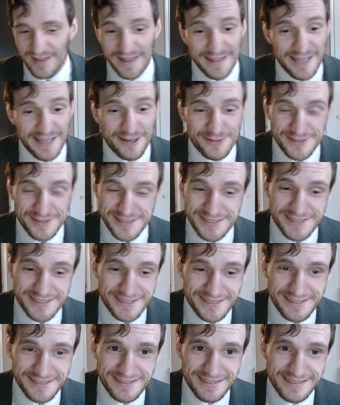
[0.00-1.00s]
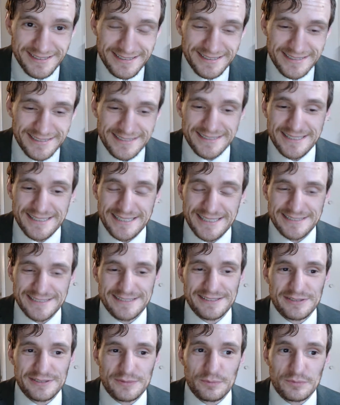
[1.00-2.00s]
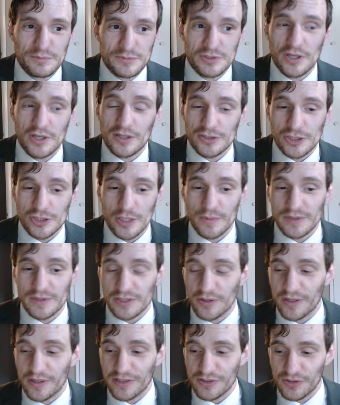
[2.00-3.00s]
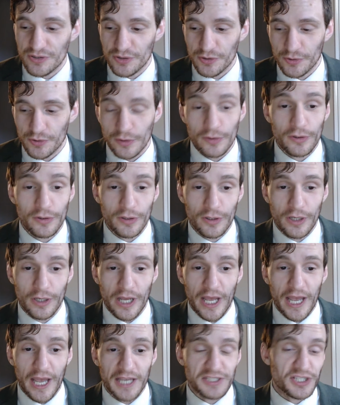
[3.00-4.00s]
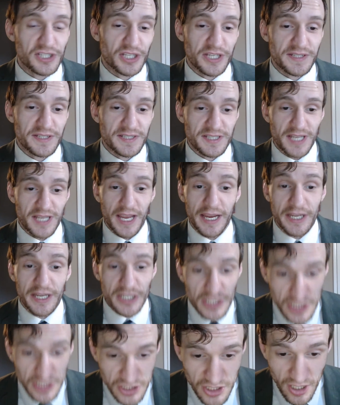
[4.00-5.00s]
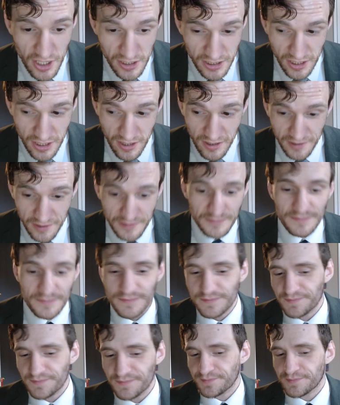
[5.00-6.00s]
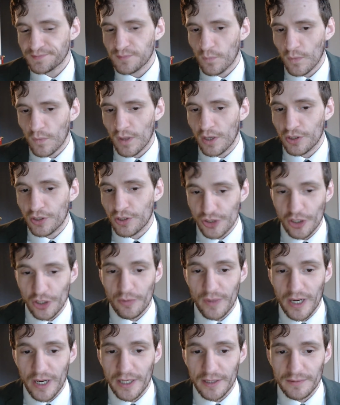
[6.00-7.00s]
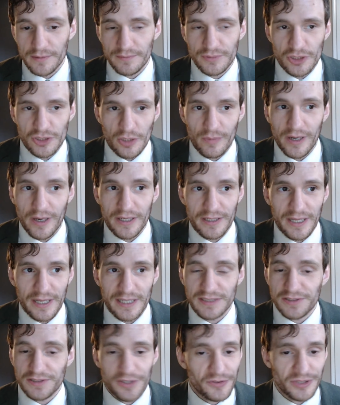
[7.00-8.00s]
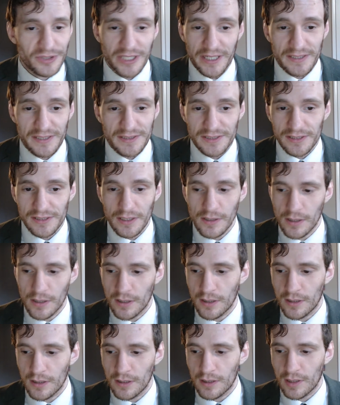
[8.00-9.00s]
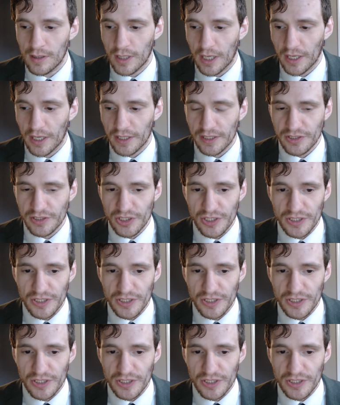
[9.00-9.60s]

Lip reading: That was just Donald Trump is going to, as the kids say, dunk on Joe Biden. Joe Biden has no chance. I